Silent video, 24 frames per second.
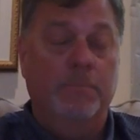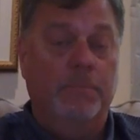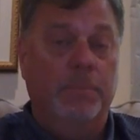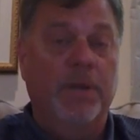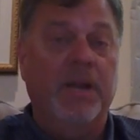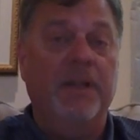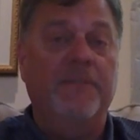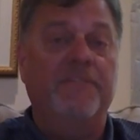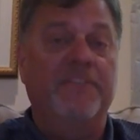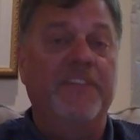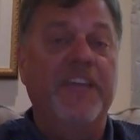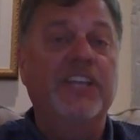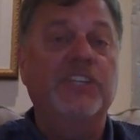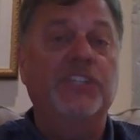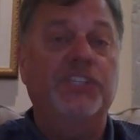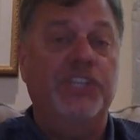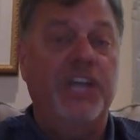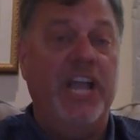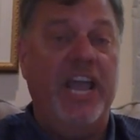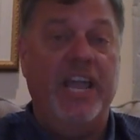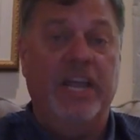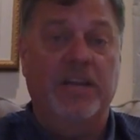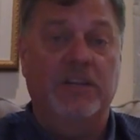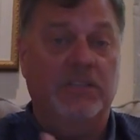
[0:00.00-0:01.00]
But if things
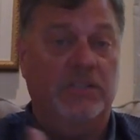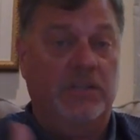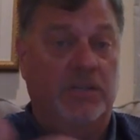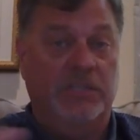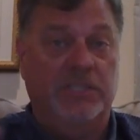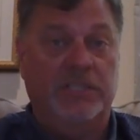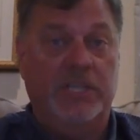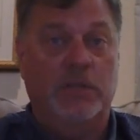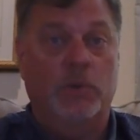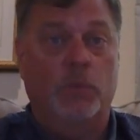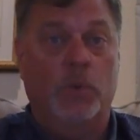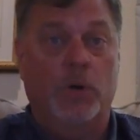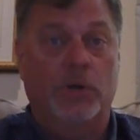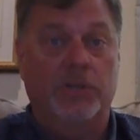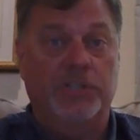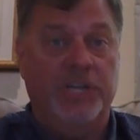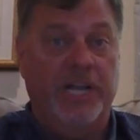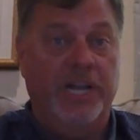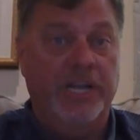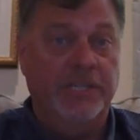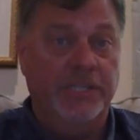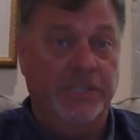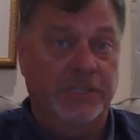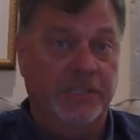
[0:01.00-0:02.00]
change, let's say the world
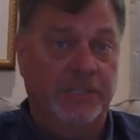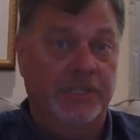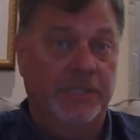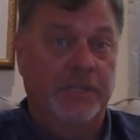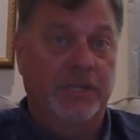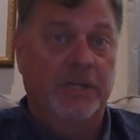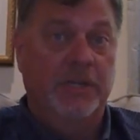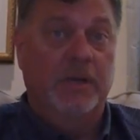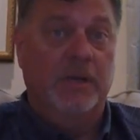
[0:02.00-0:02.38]
changes.